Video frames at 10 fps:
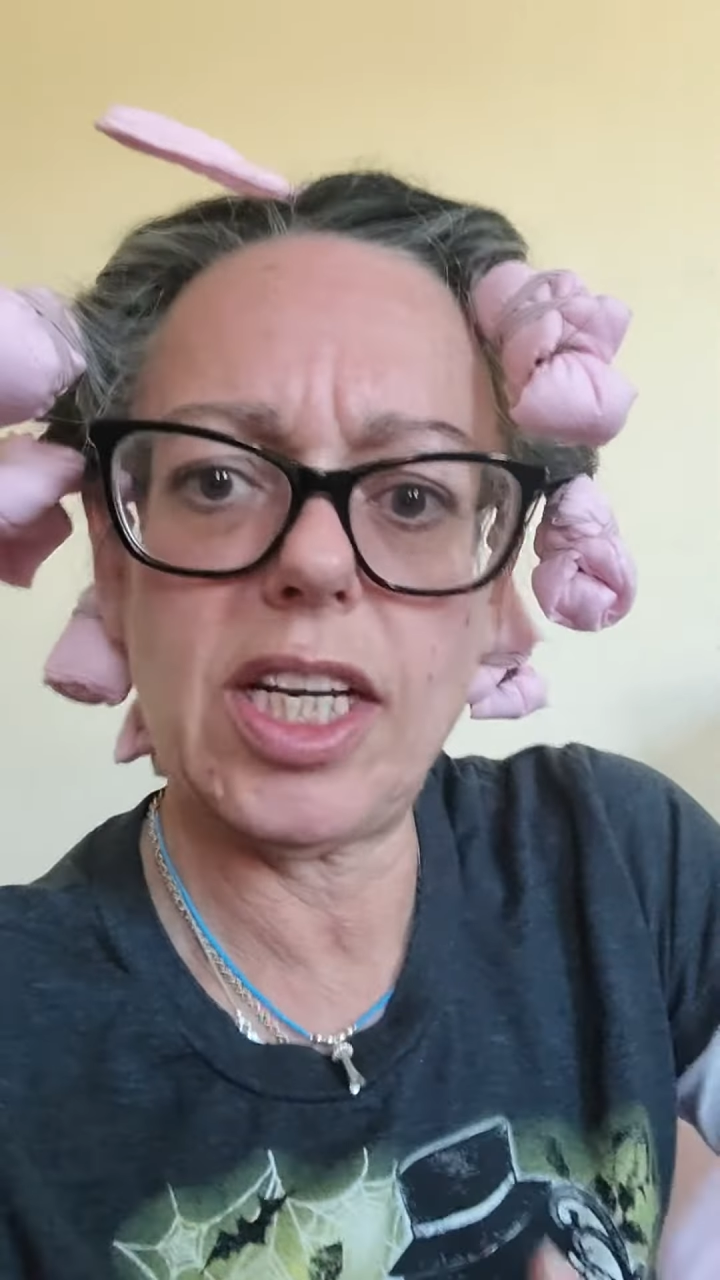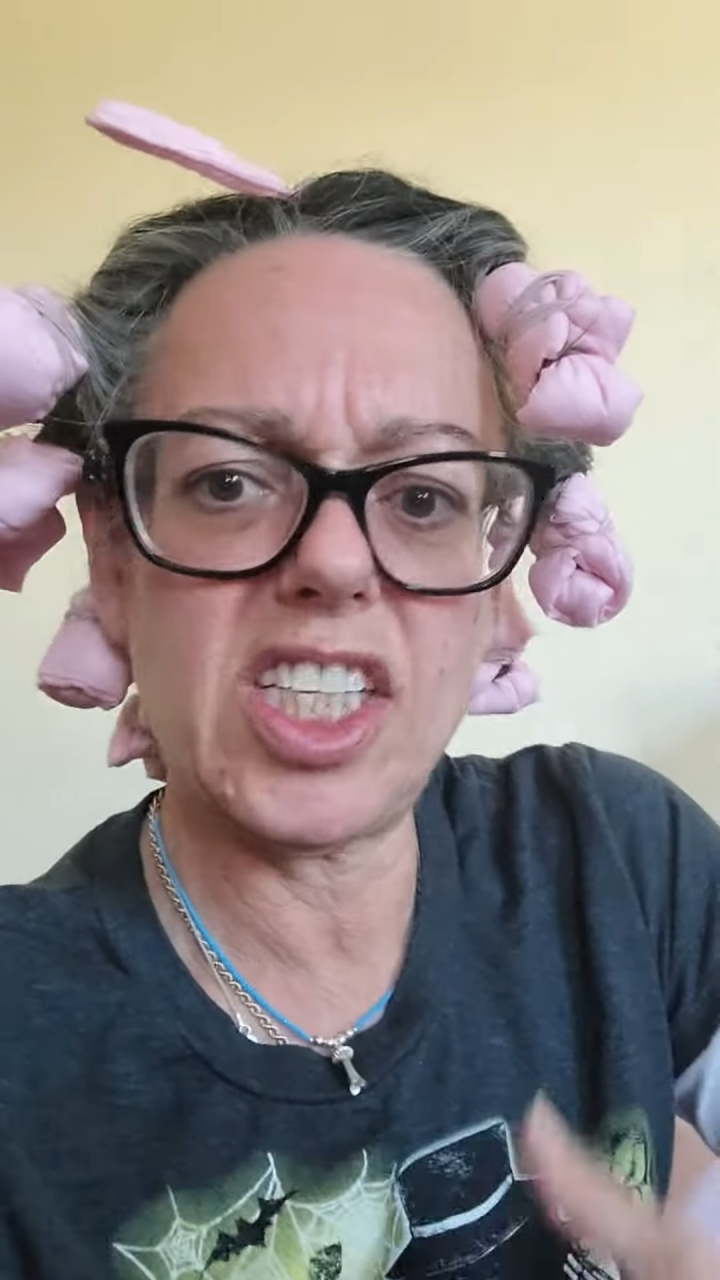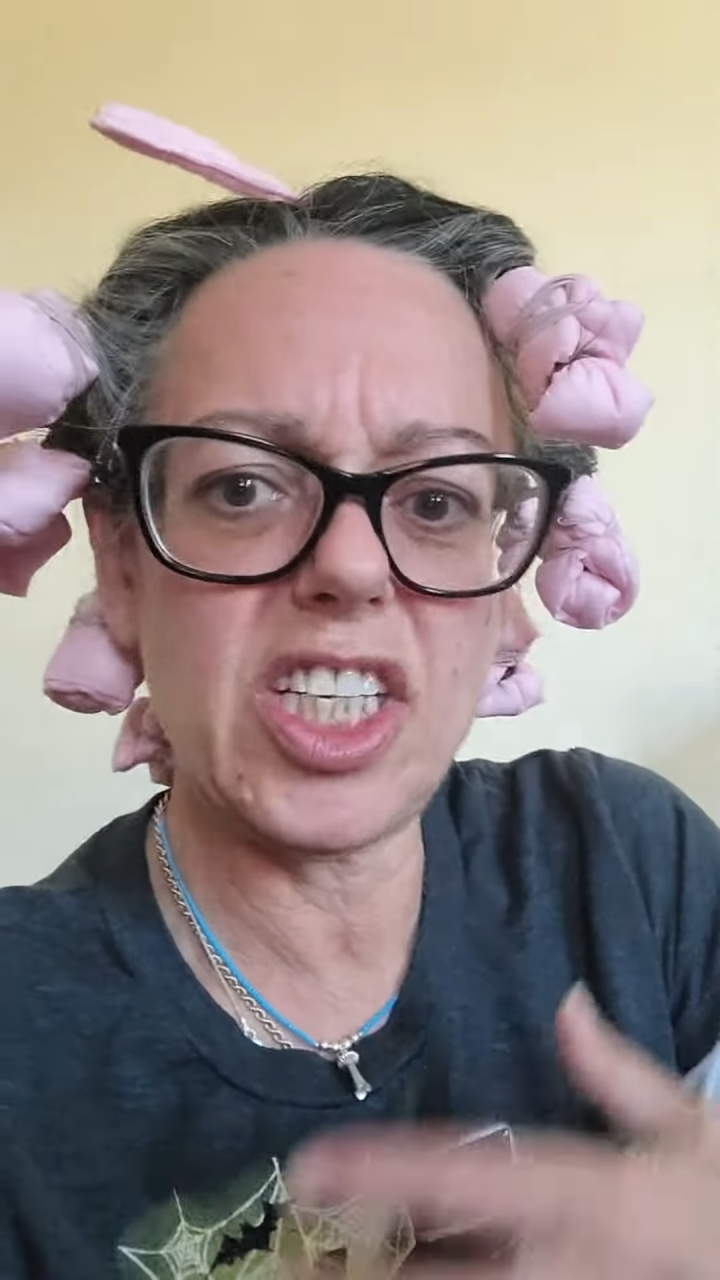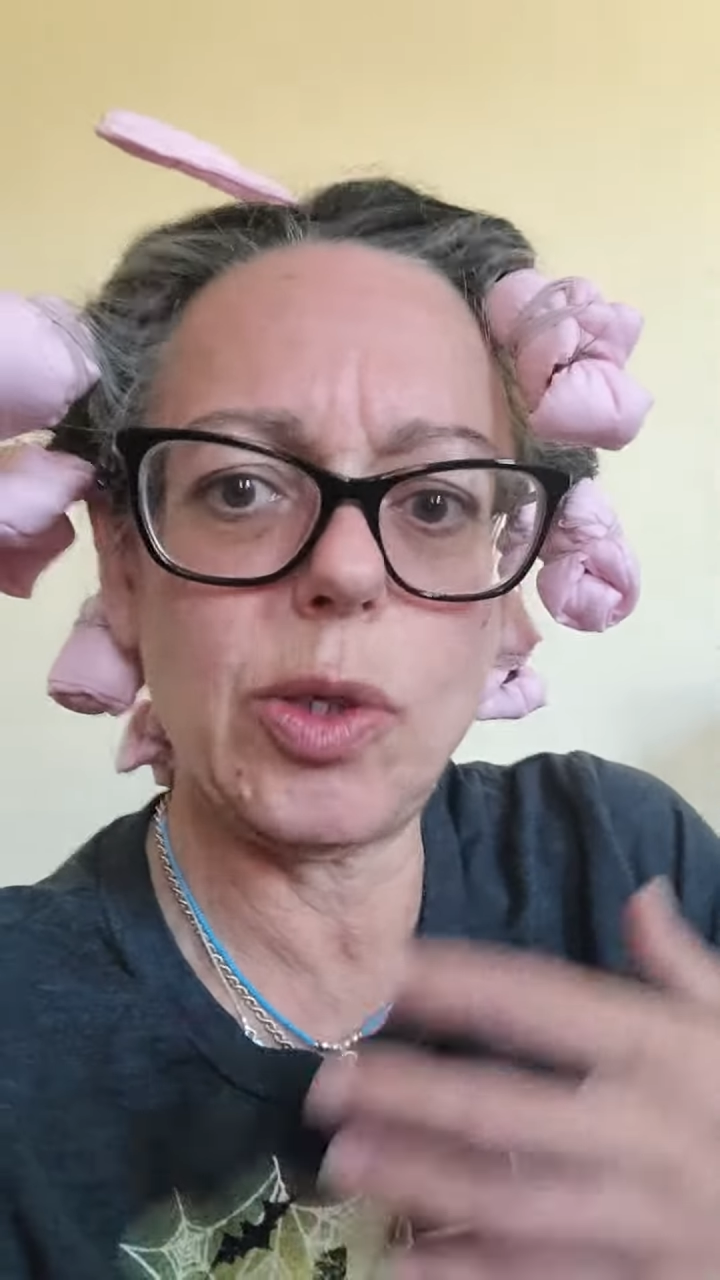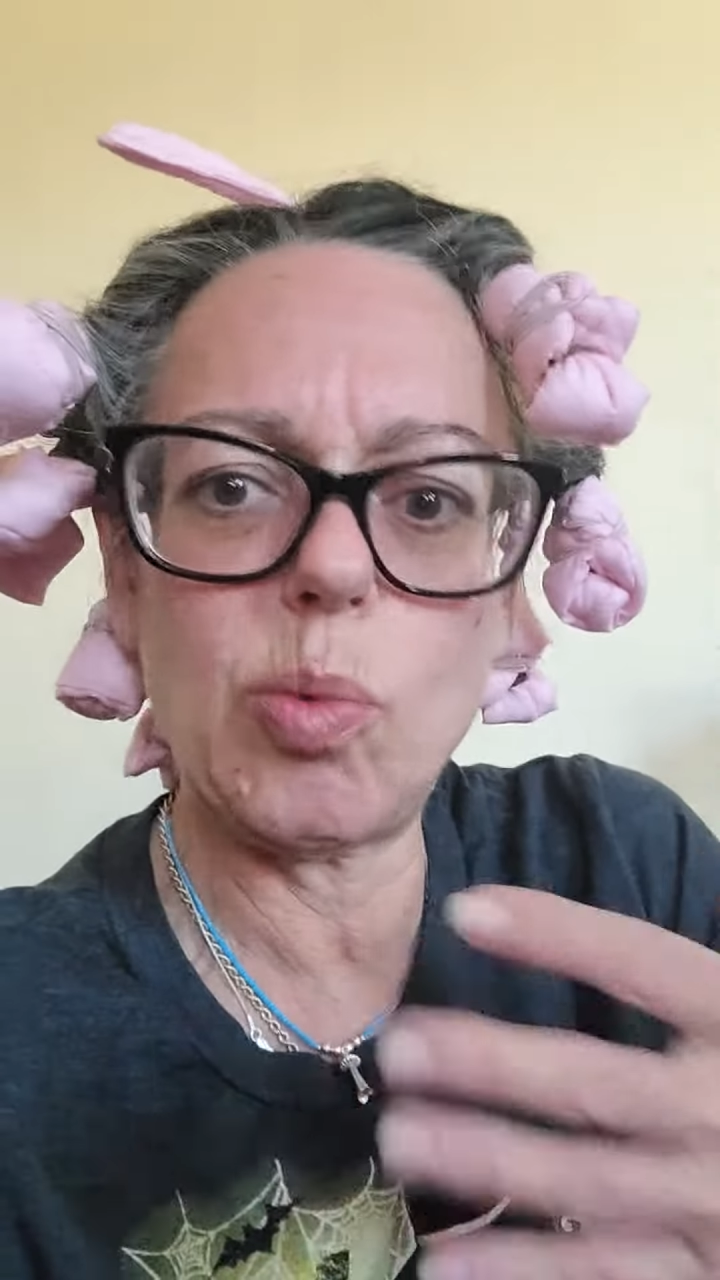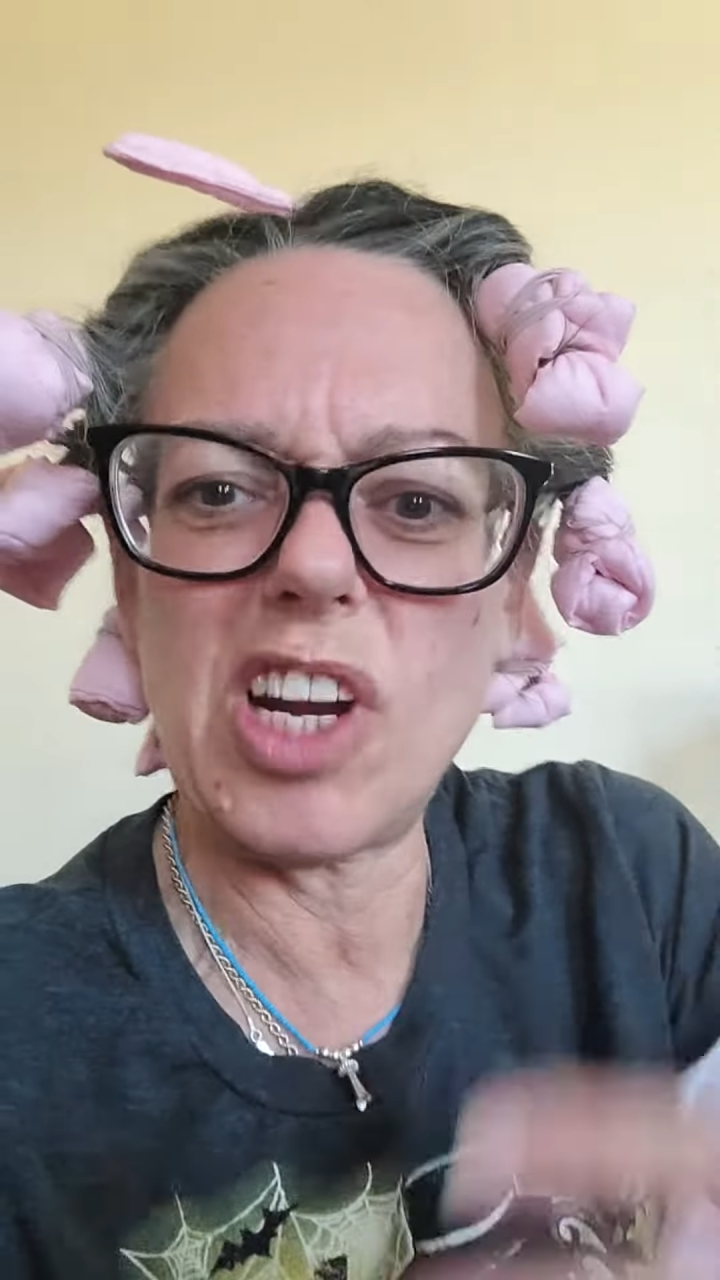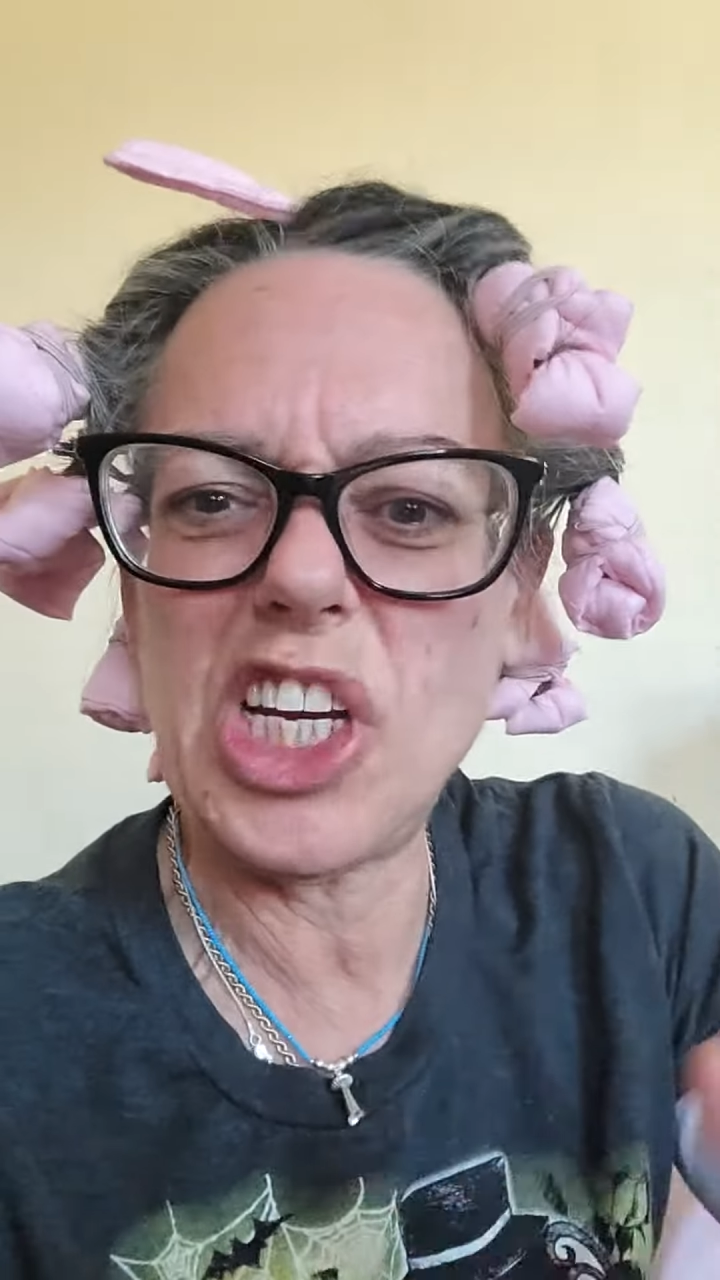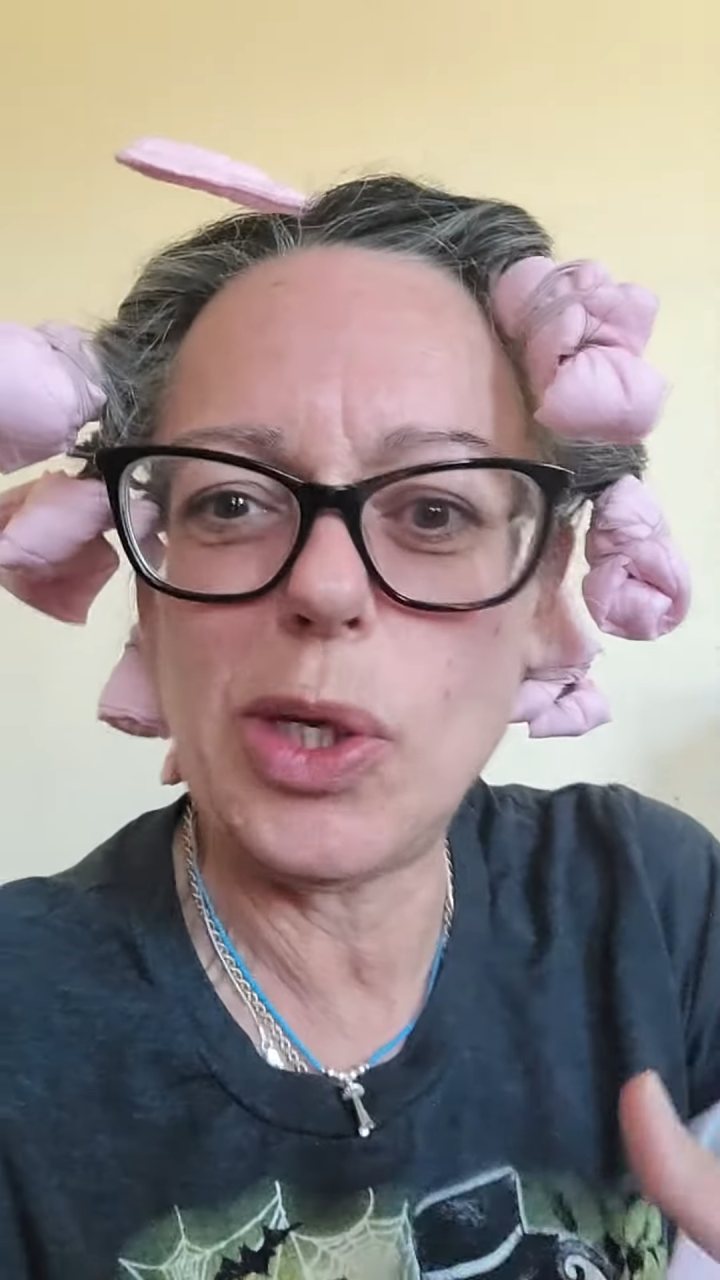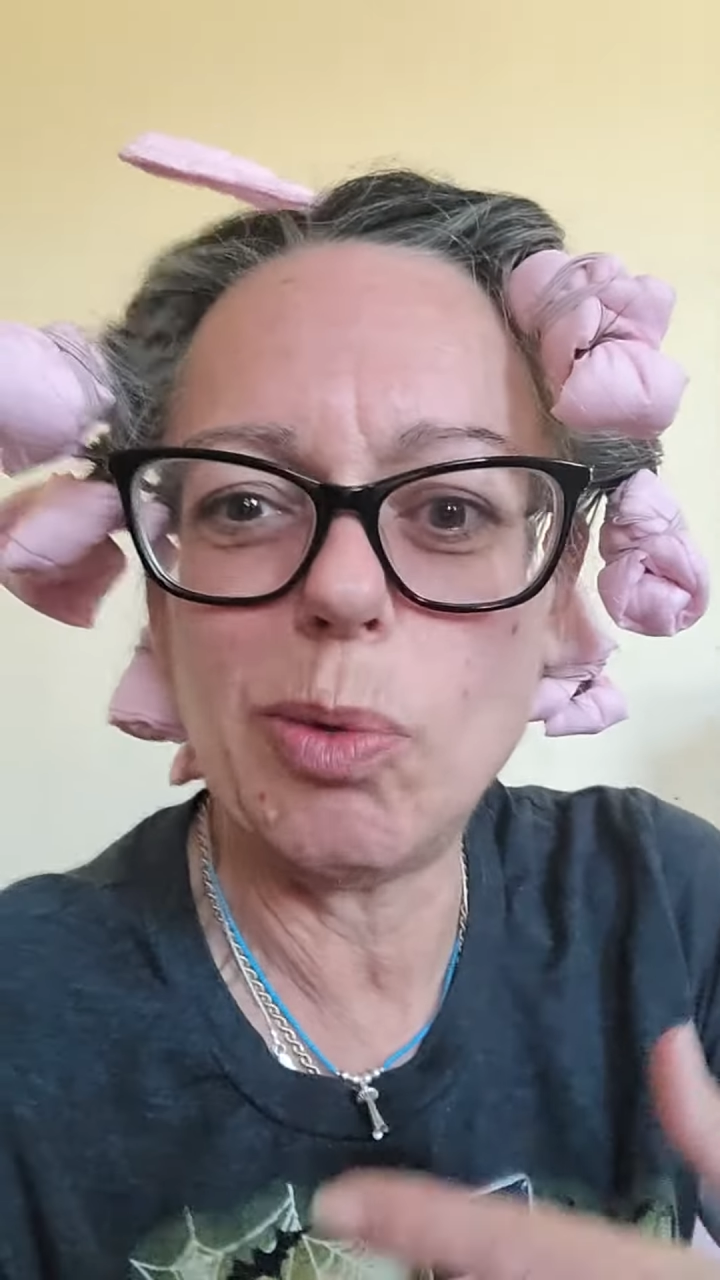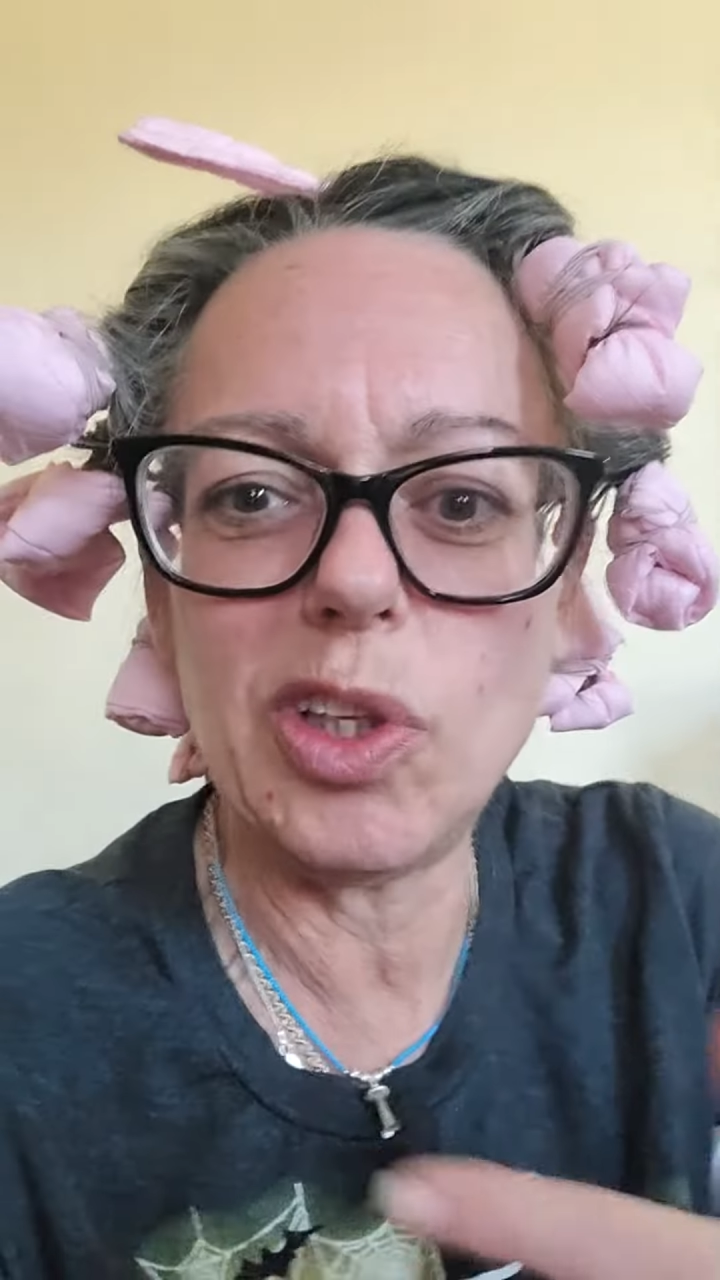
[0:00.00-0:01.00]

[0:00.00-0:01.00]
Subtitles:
into what do you